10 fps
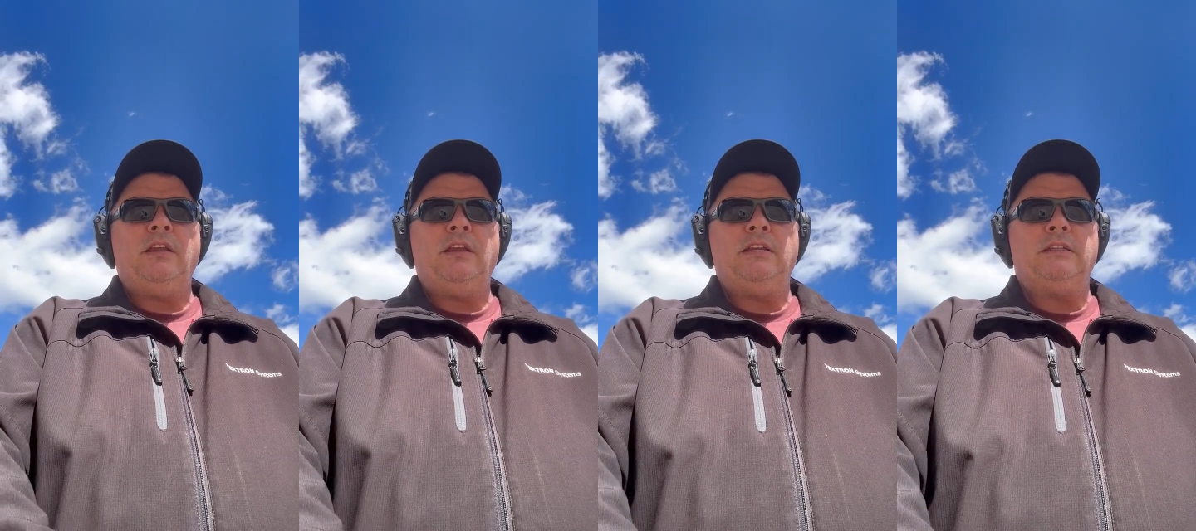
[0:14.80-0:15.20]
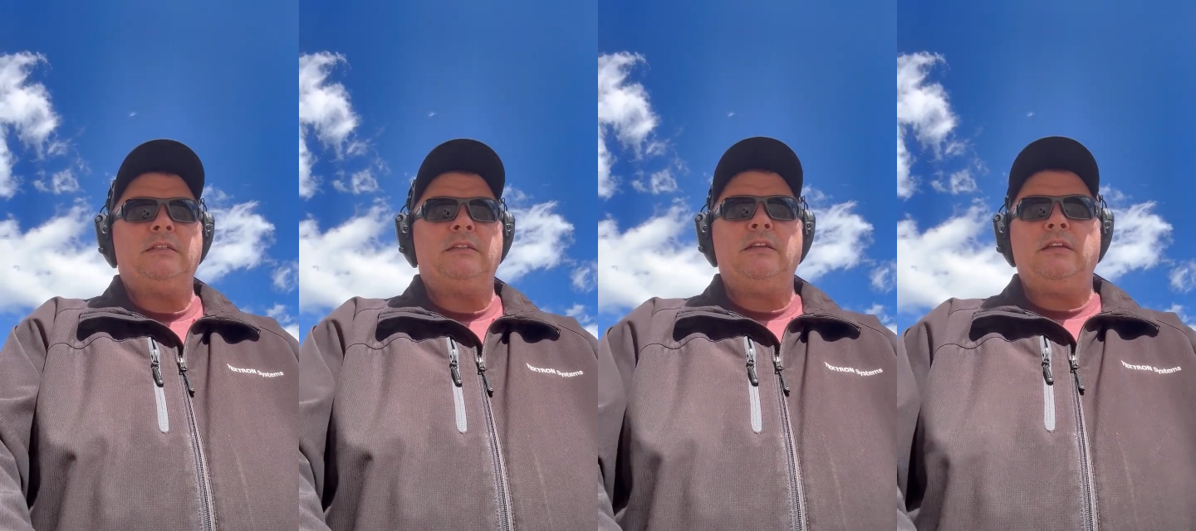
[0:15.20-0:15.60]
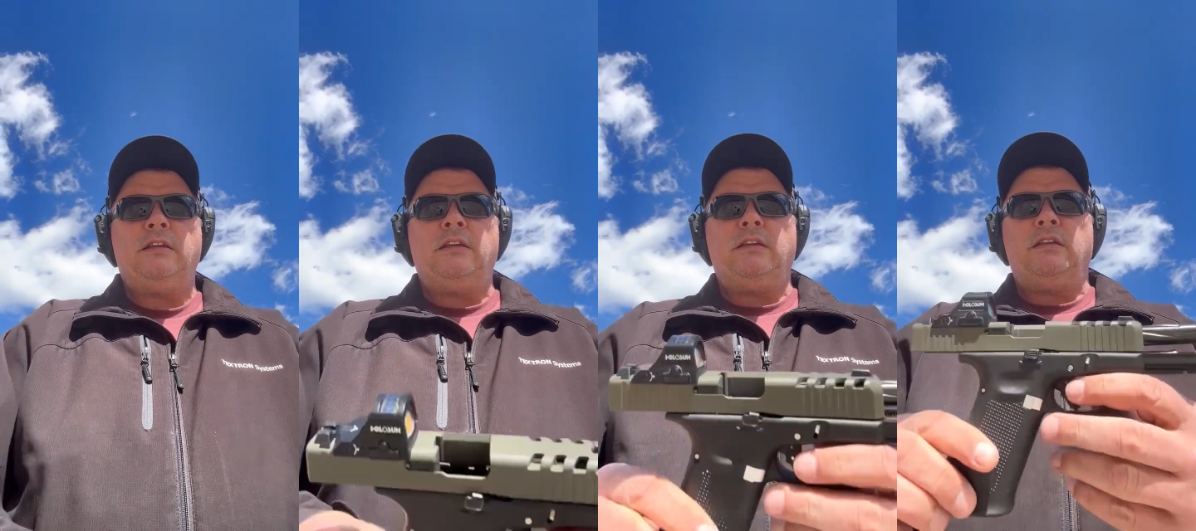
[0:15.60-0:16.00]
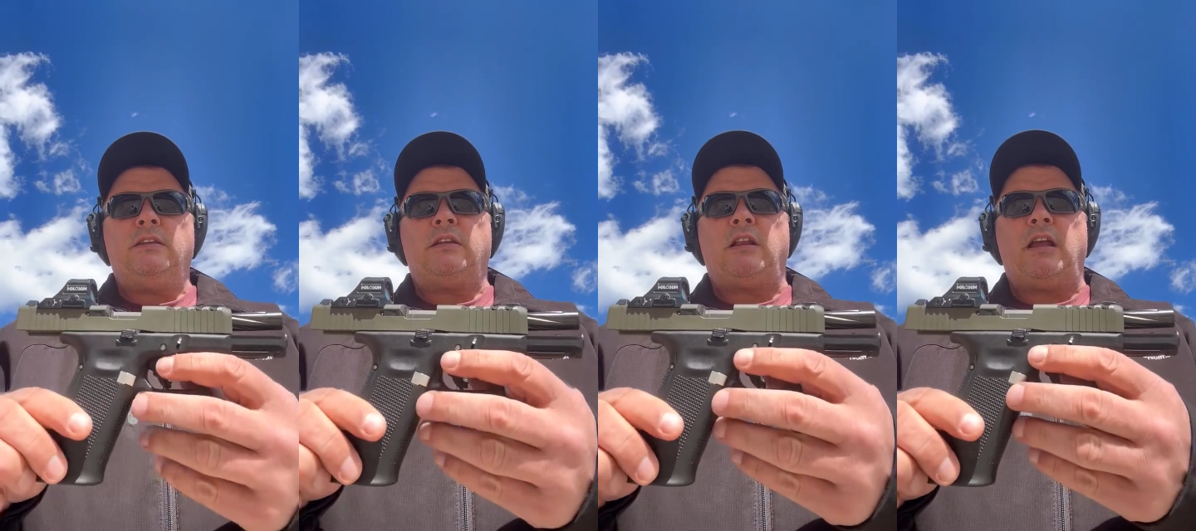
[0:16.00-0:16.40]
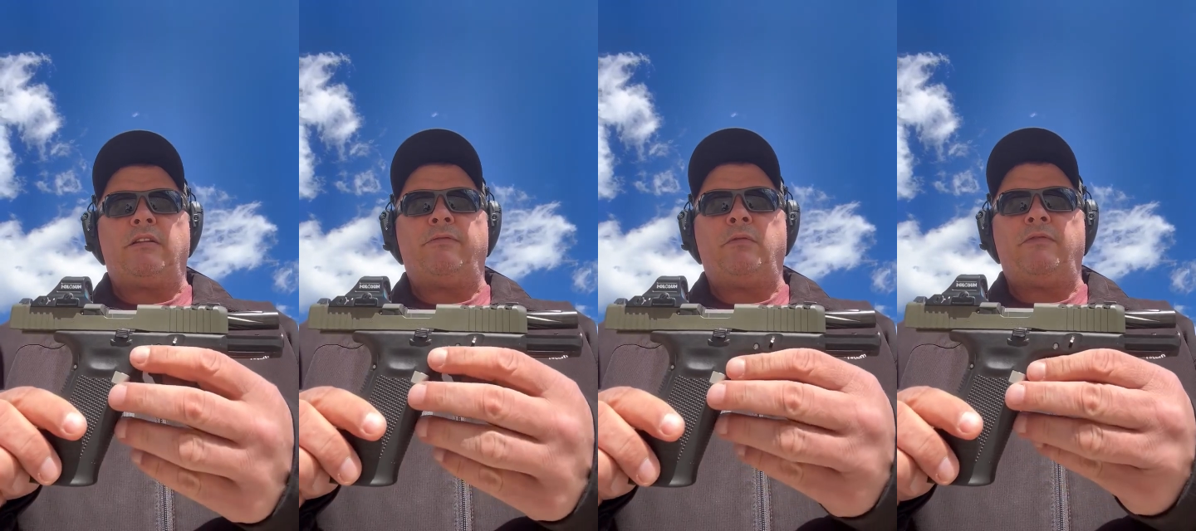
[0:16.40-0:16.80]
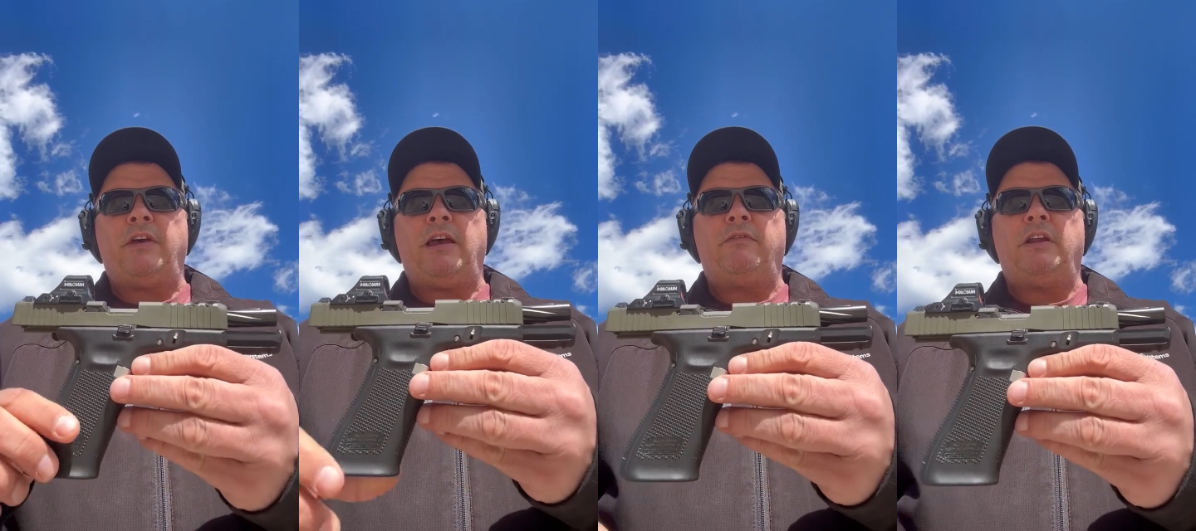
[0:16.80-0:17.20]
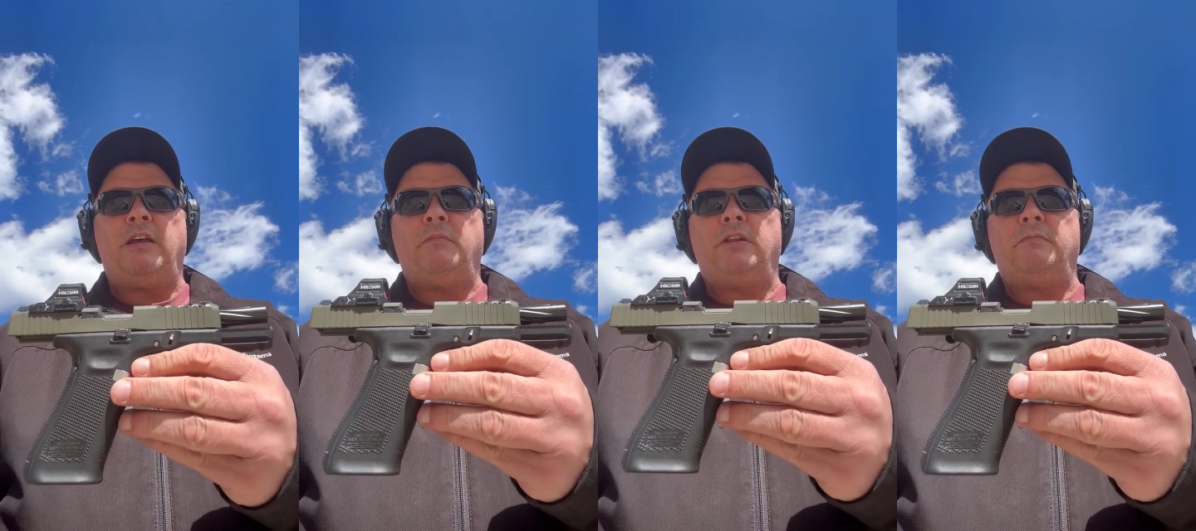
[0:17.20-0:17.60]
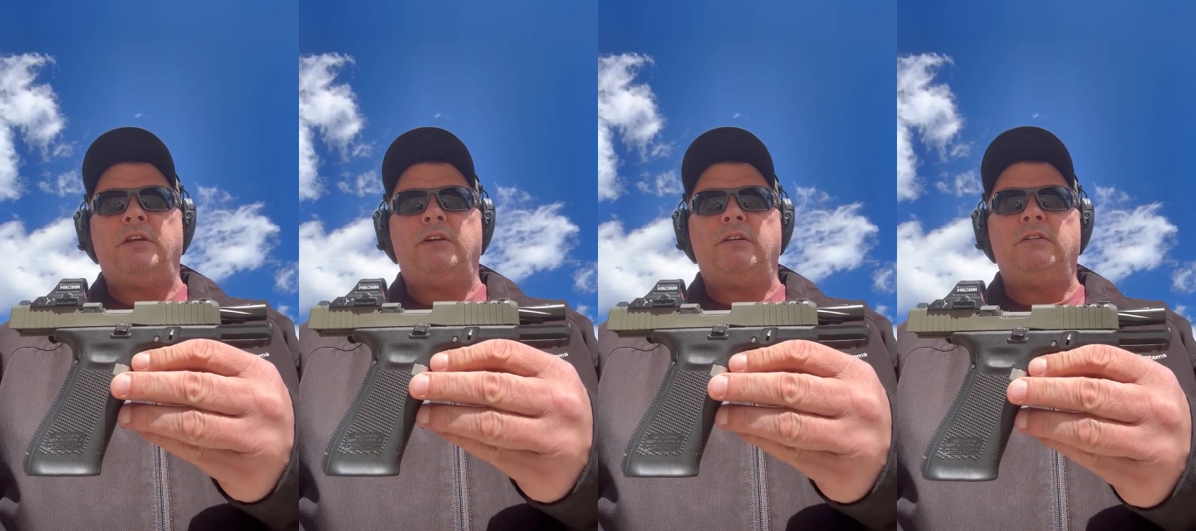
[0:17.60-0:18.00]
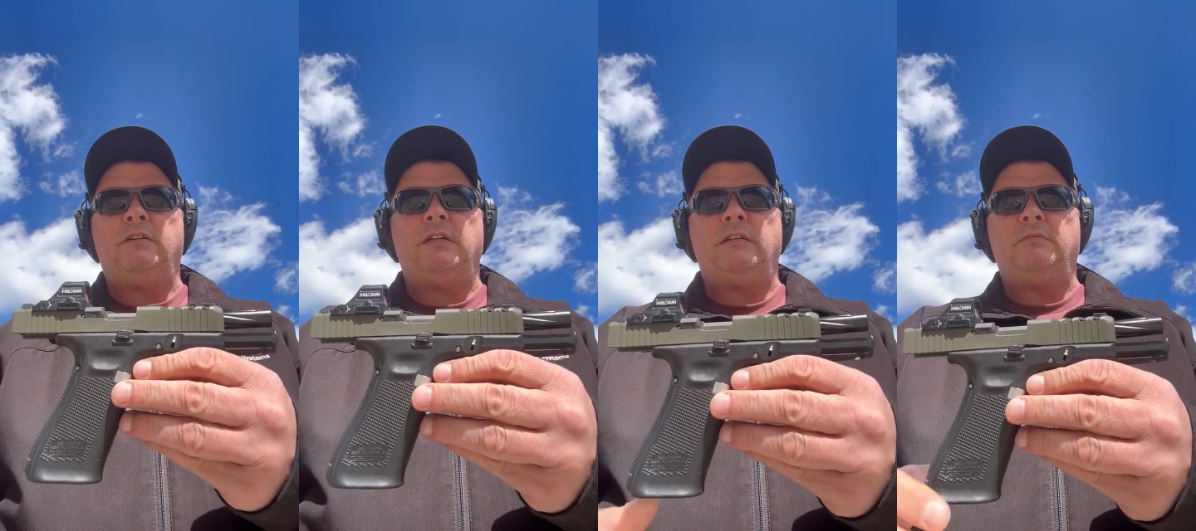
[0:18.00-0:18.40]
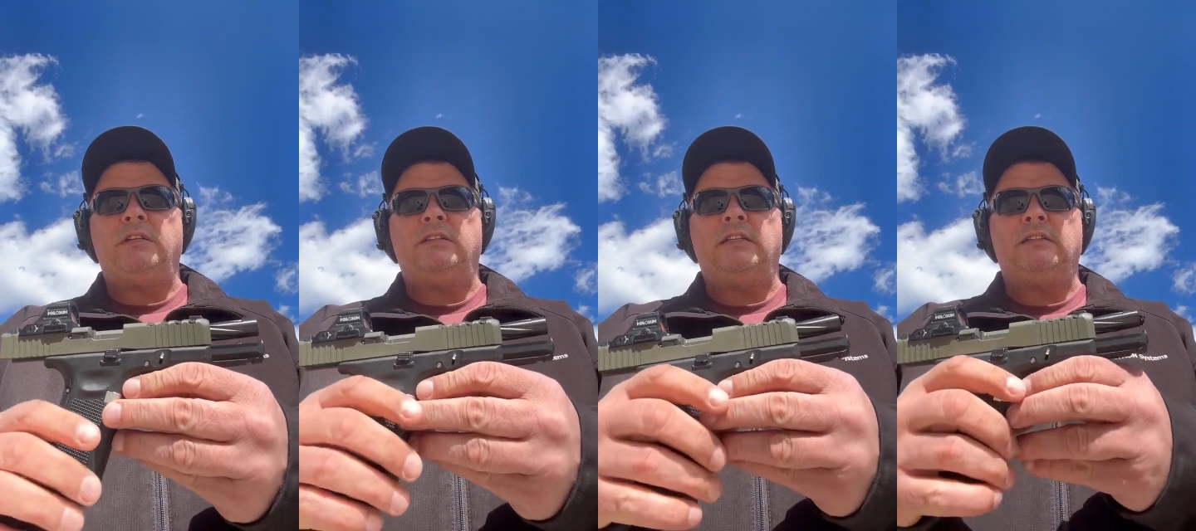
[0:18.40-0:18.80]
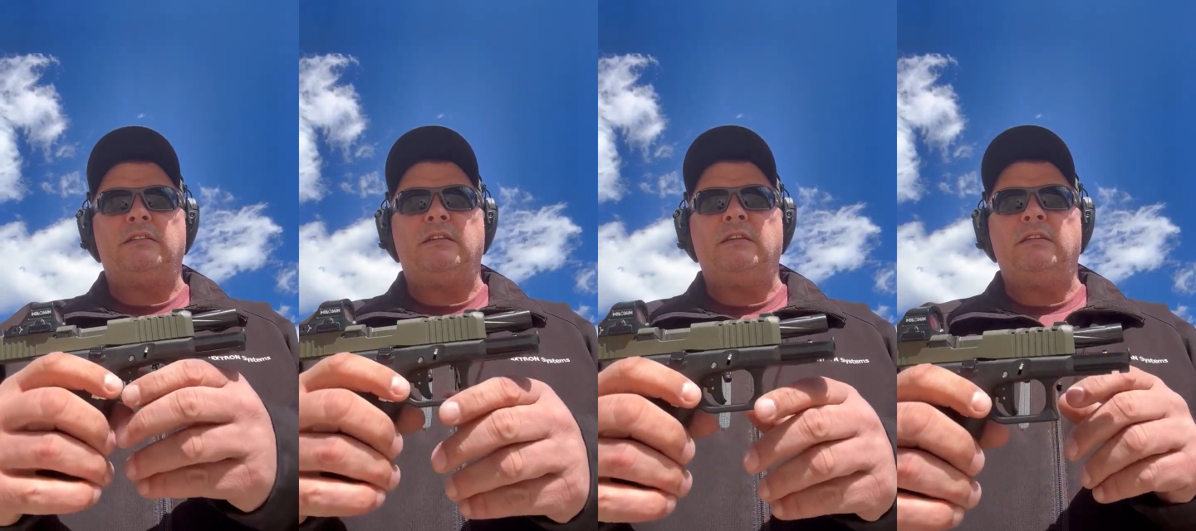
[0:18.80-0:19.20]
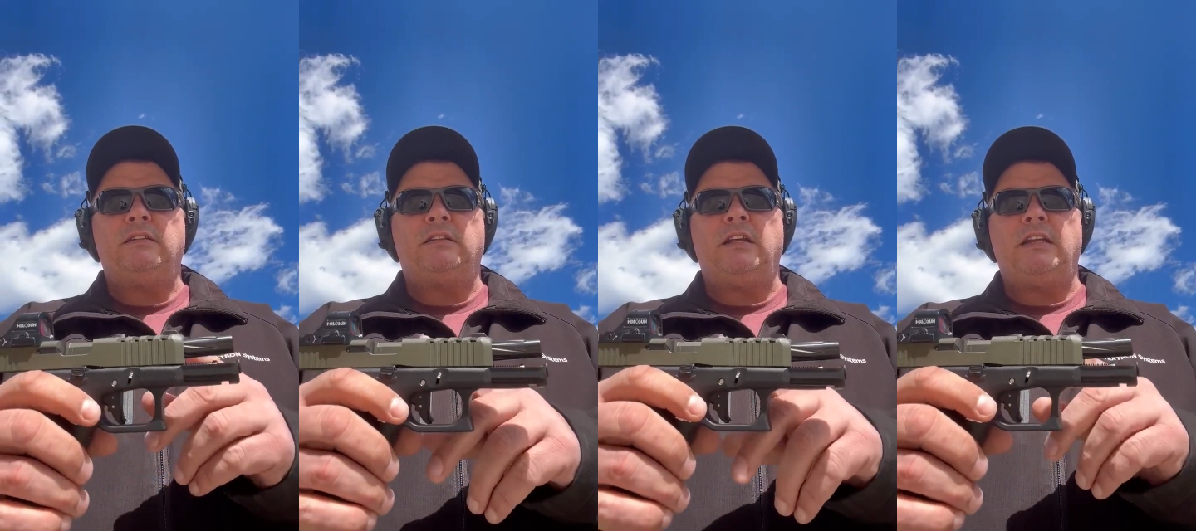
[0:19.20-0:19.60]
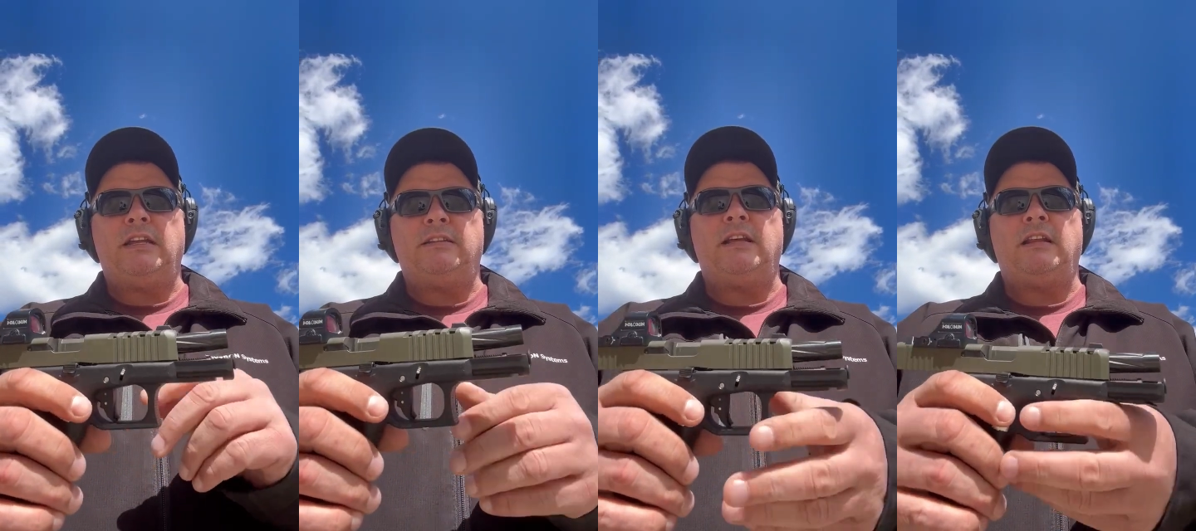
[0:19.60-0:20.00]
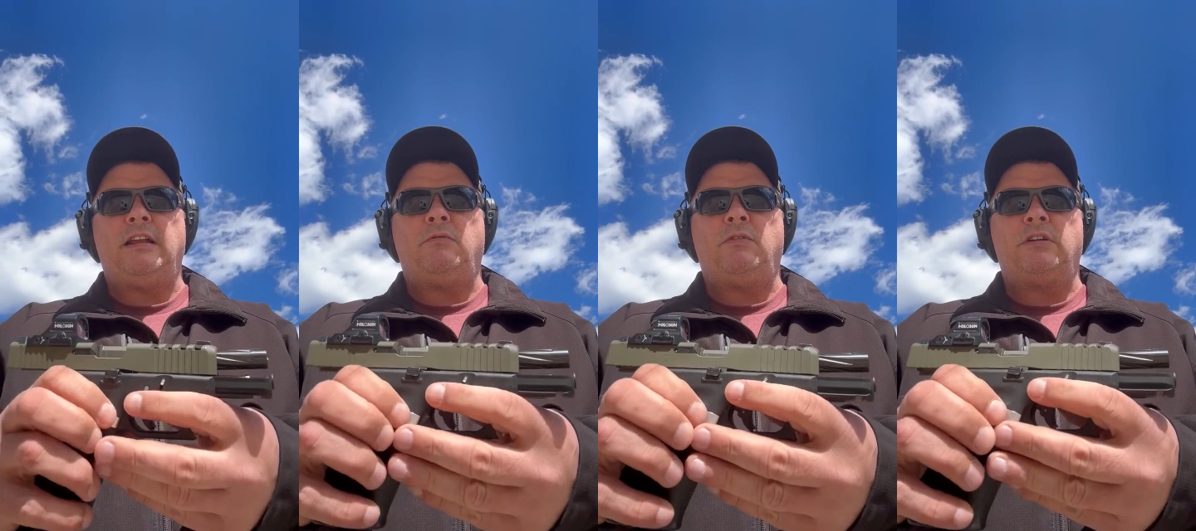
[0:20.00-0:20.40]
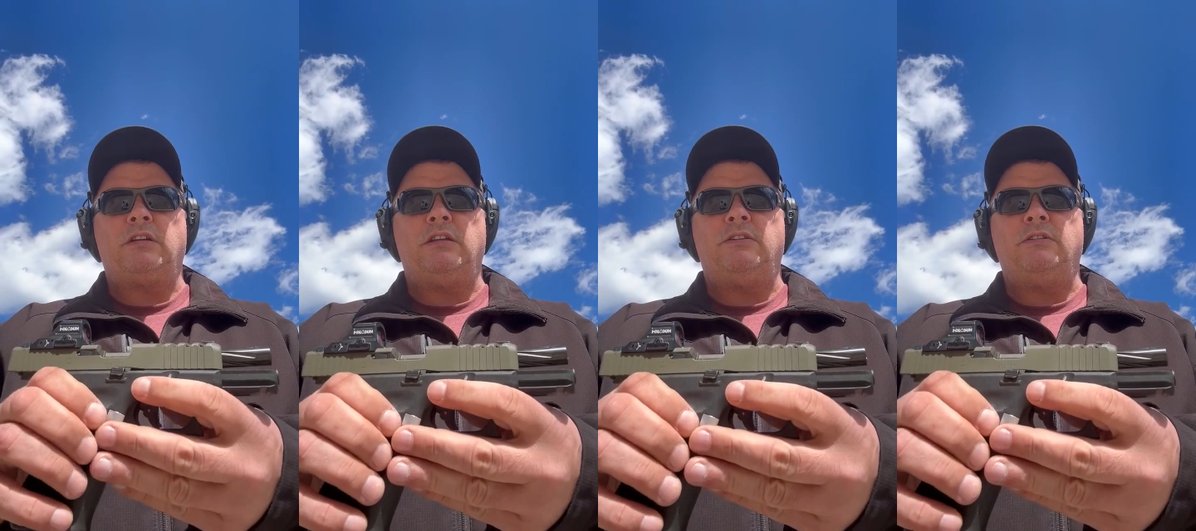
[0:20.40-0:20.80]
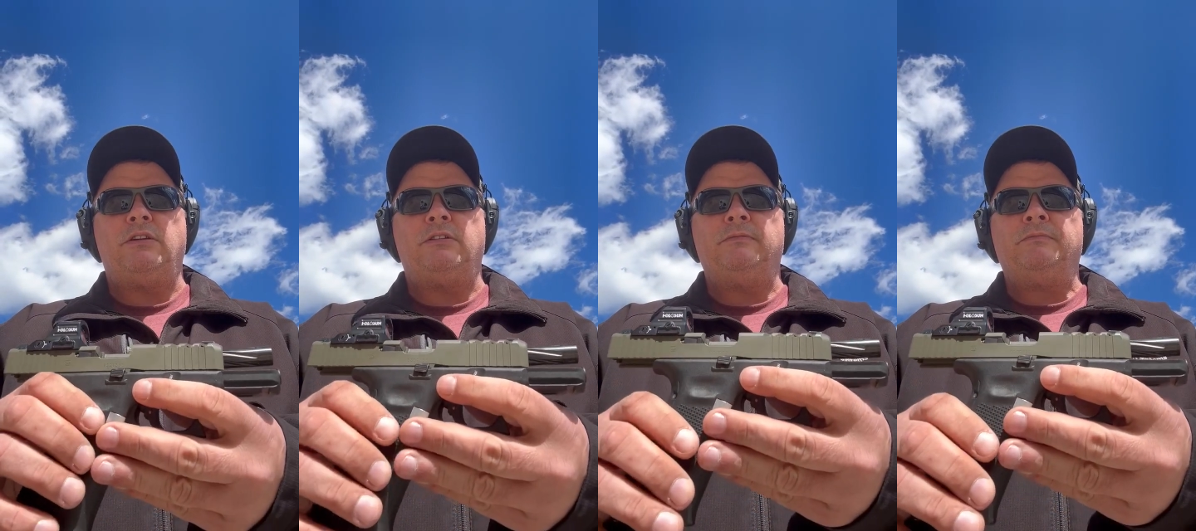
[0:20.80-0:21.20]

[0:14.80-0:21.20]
is the Glock 45 9 millimeter. Uh, this is, this gun has had a lot of work done to it.